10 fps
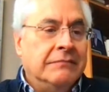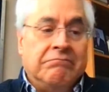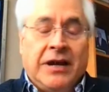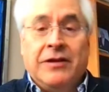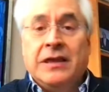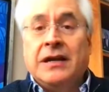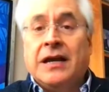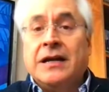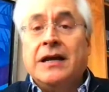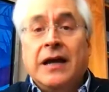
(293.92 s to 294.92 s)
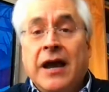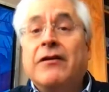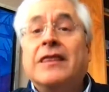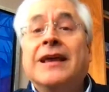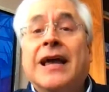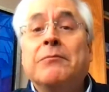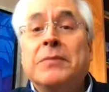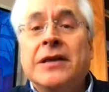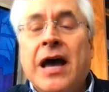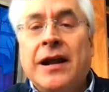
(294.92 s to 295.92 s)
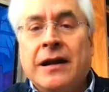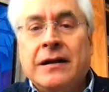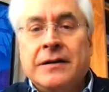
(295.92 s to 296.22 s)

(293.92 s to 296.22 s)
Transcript: everything can be done.